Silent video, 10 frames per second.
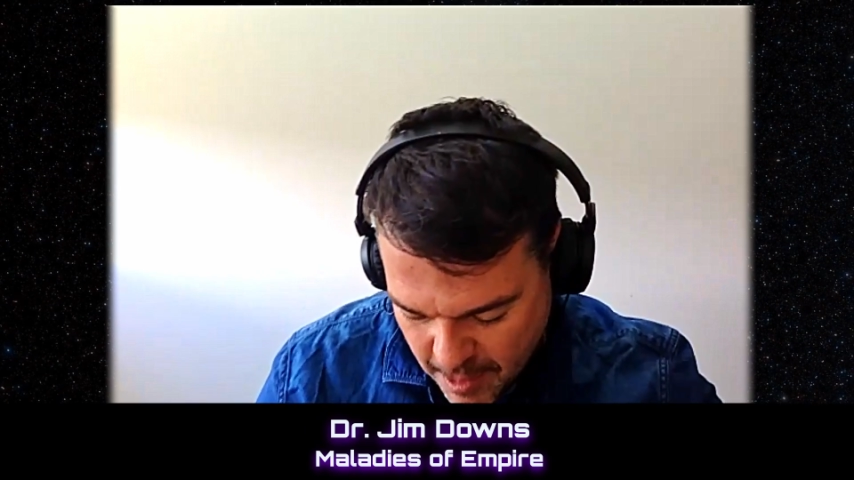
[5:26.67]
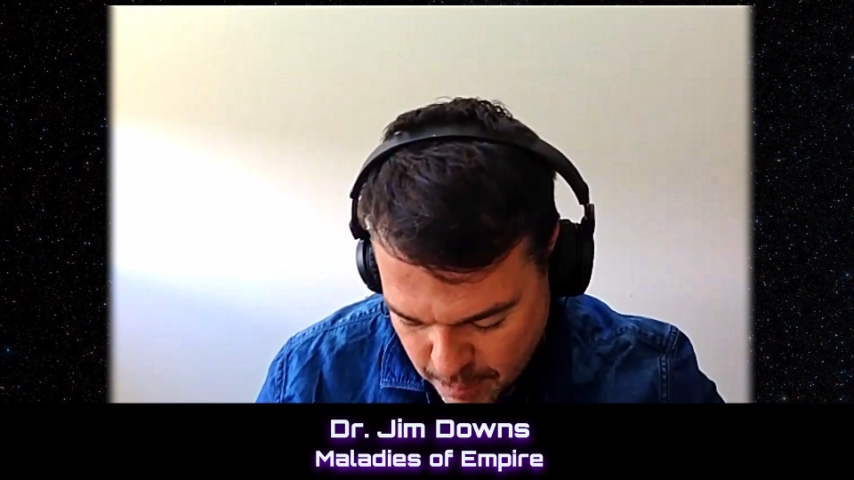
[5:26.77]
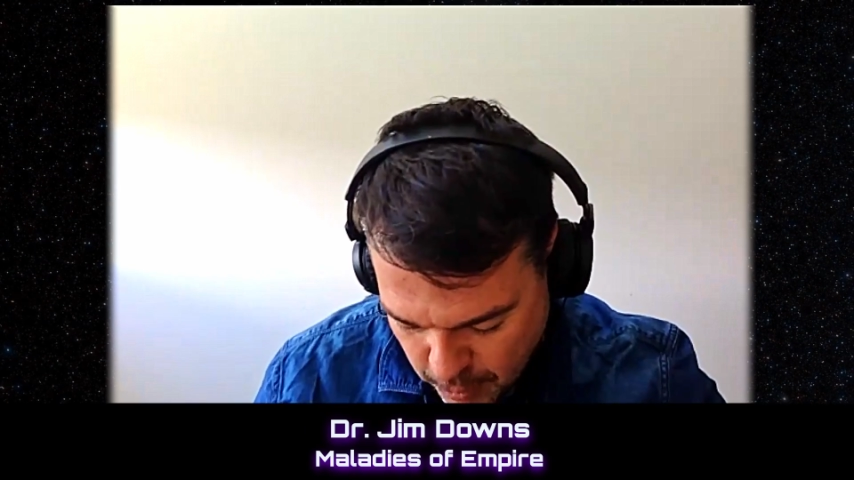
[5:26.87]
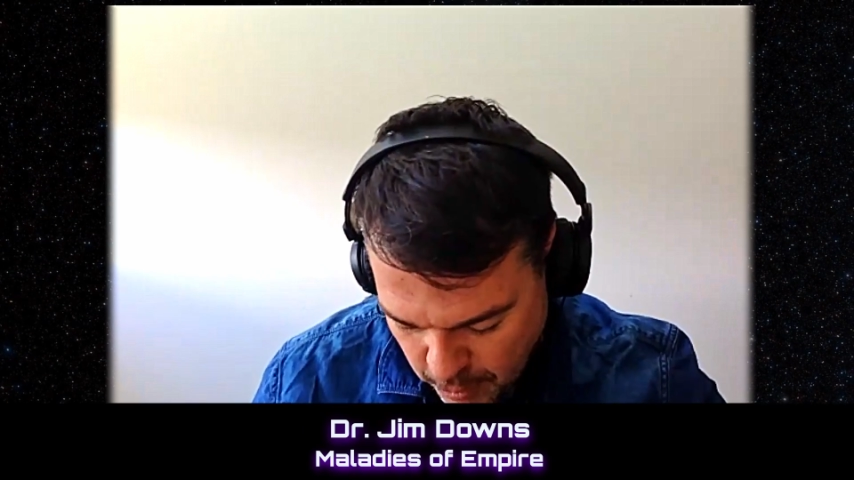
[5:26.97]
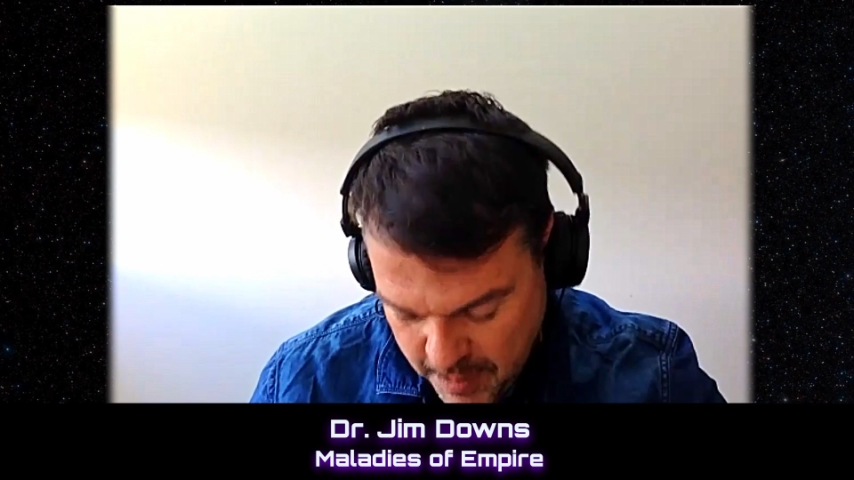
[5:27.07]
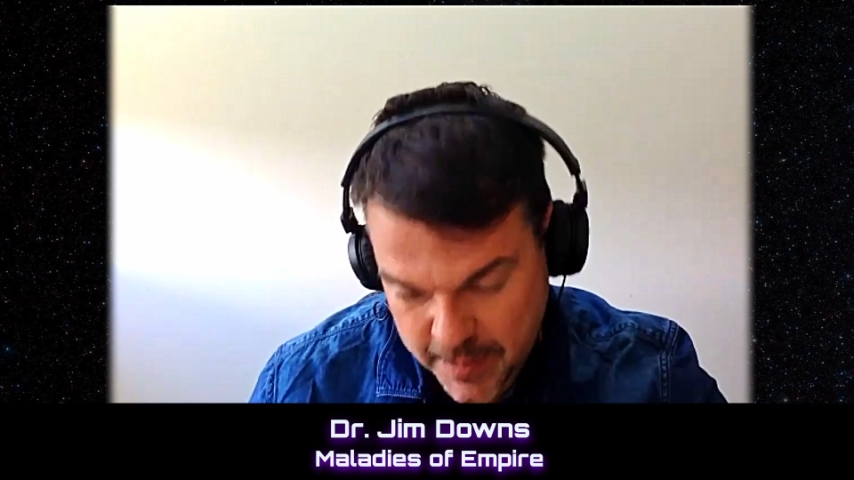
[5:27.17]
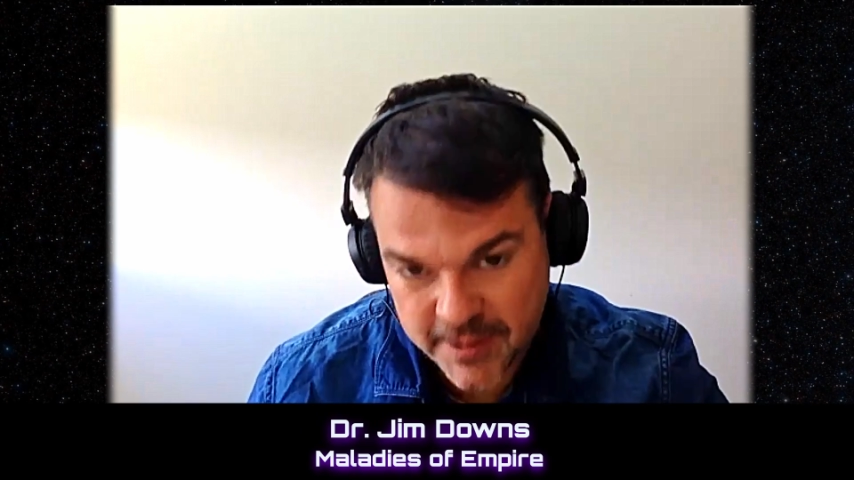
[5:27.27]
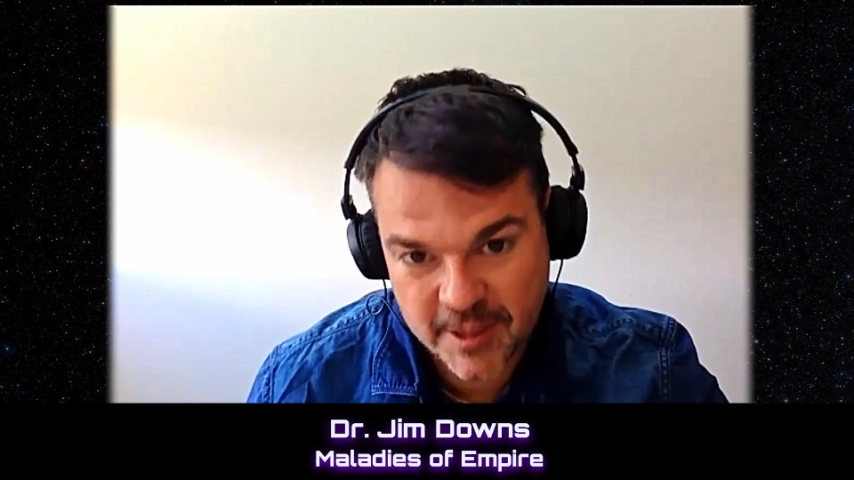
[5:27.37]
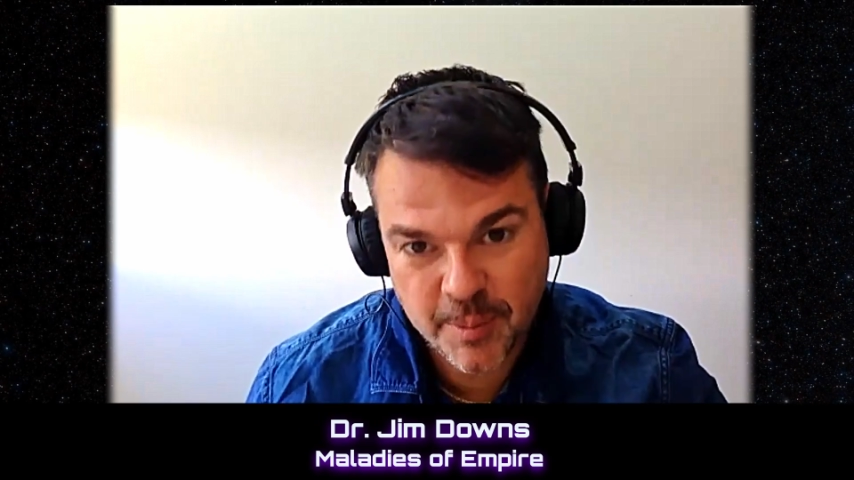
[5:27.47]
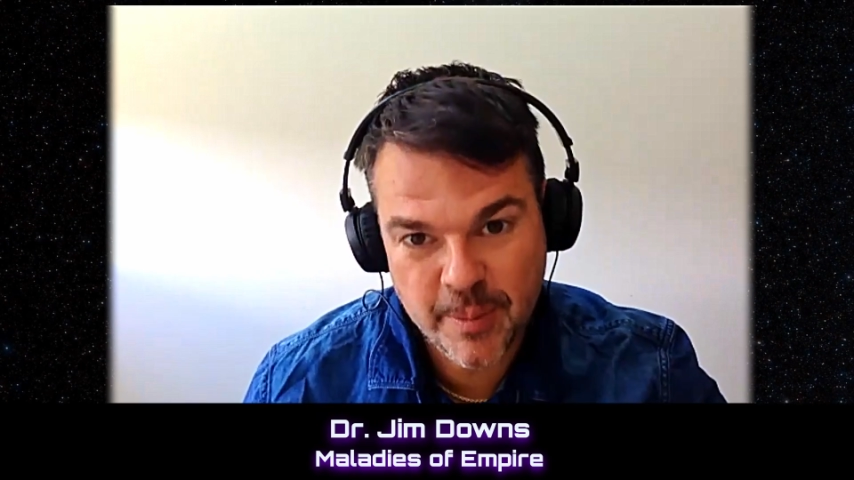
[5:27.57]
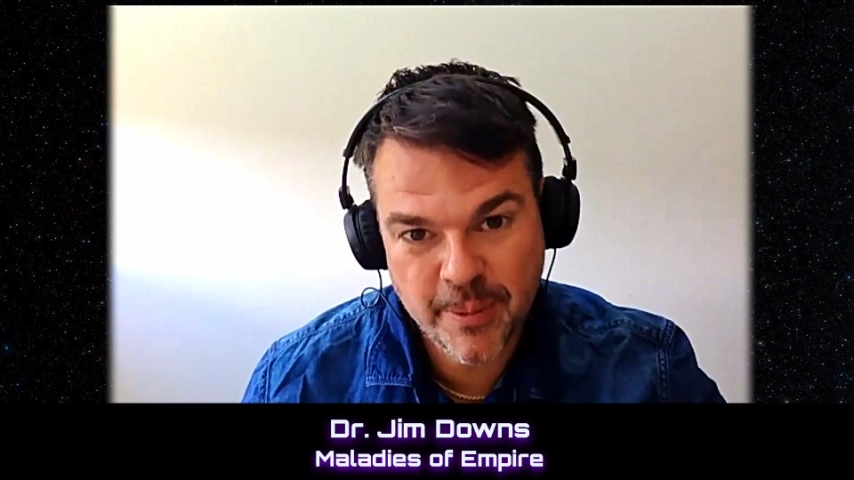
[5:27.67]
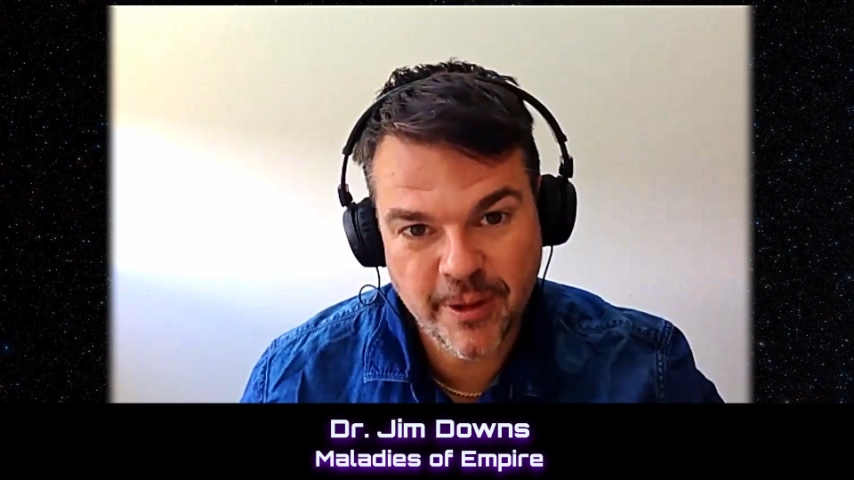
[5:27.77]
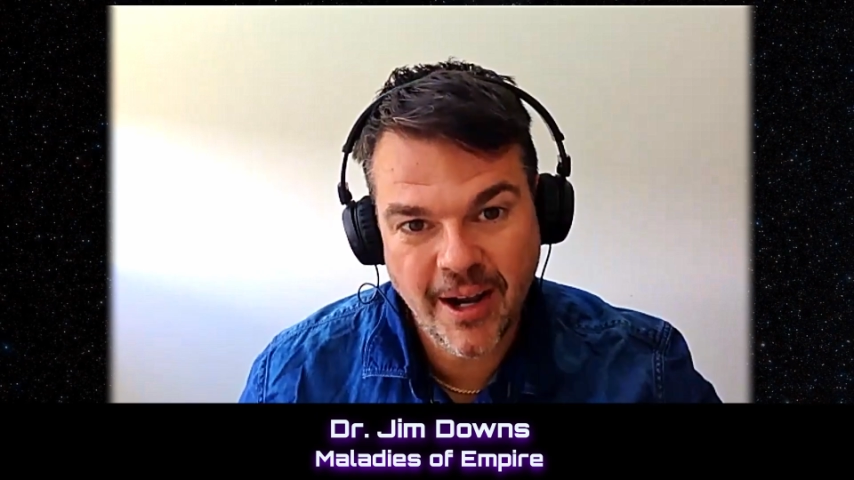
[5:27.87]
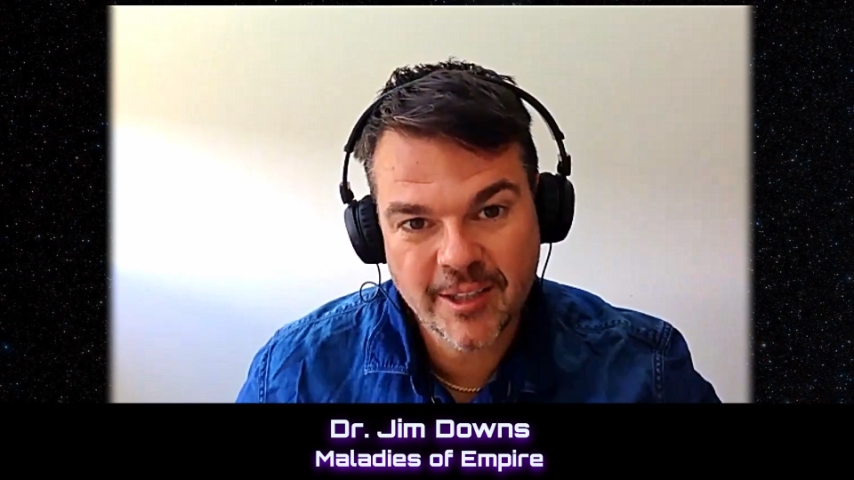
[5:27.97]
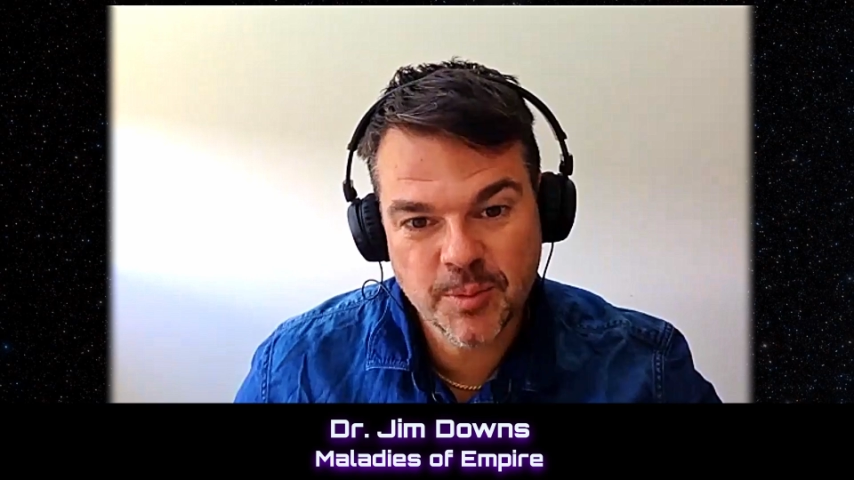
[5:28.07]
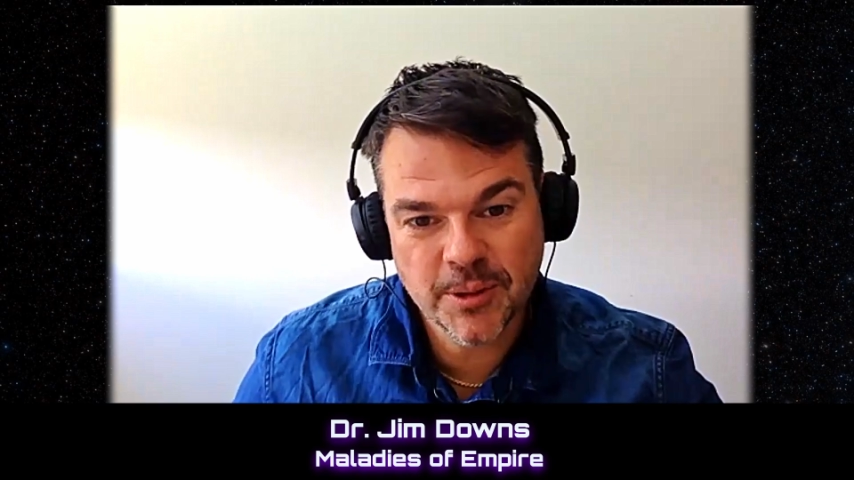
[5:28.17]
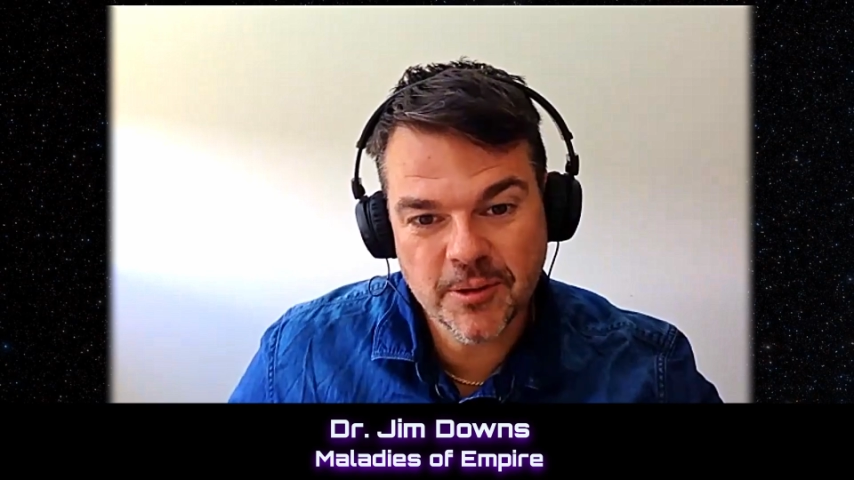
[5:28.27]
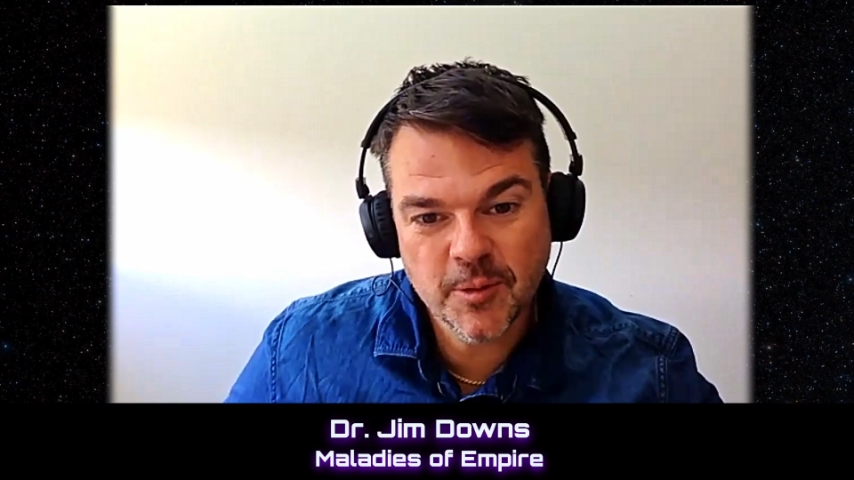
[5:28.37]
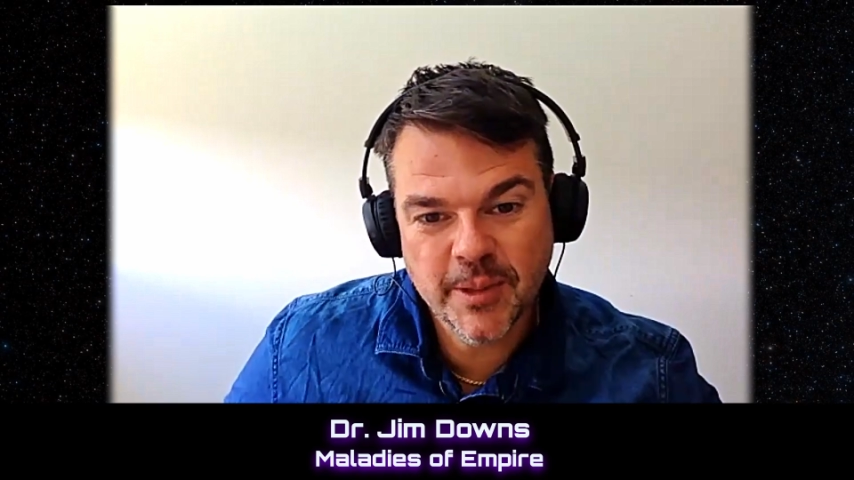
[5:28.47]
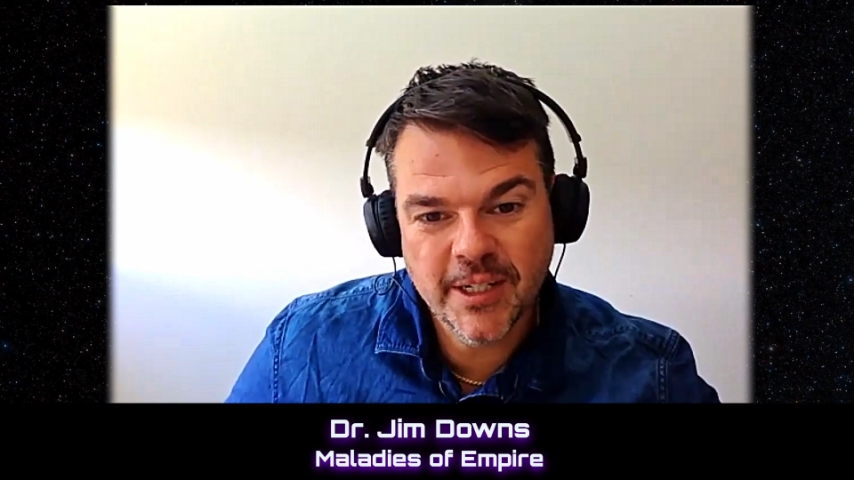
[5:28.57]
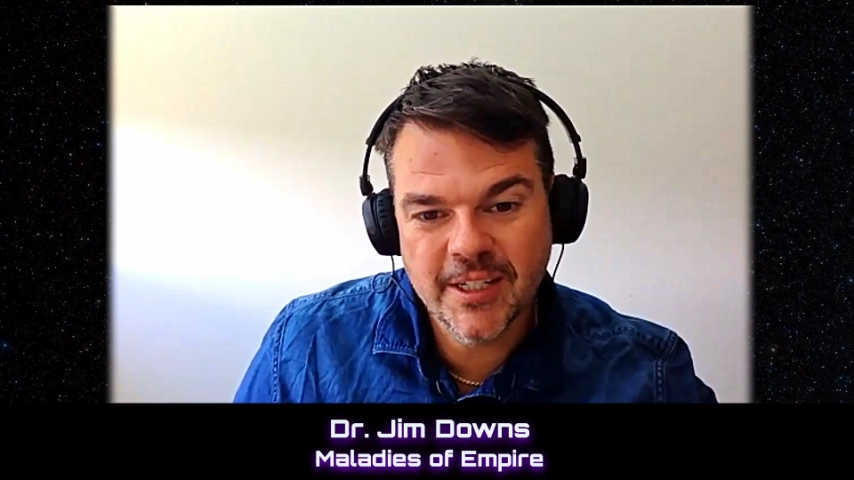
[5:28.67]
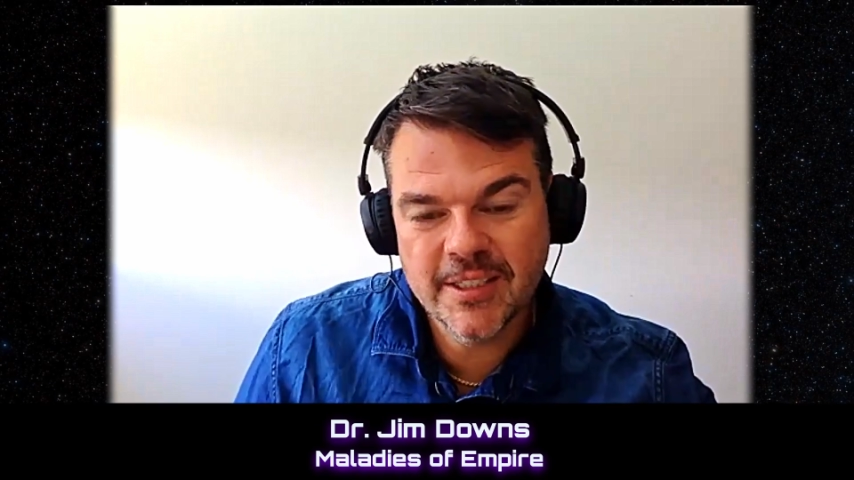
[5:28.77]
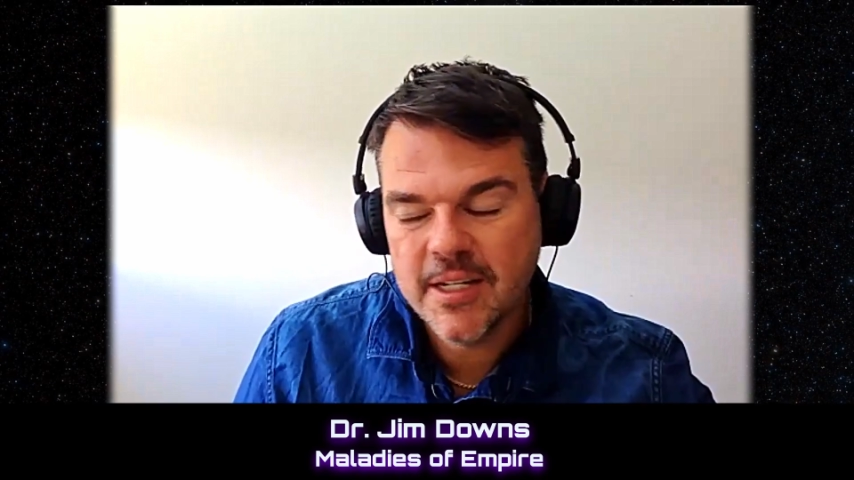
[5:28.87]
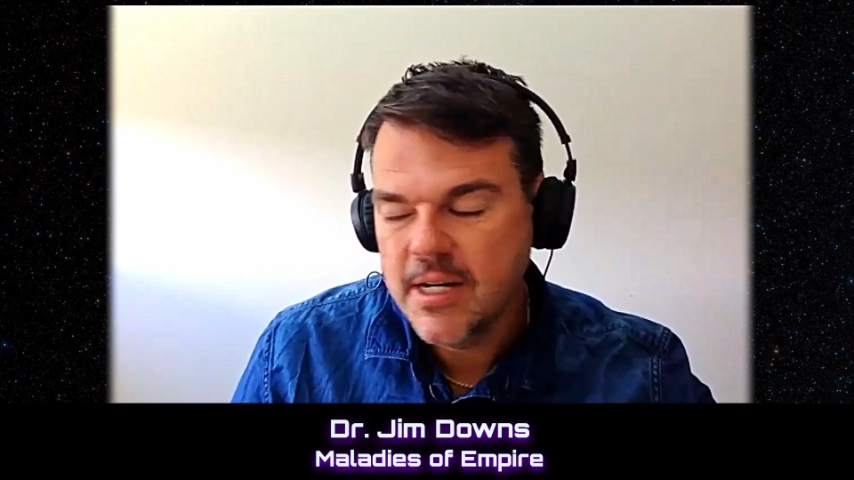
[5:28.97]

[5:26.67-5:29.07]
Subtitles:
poor people and sick people in hospitals, because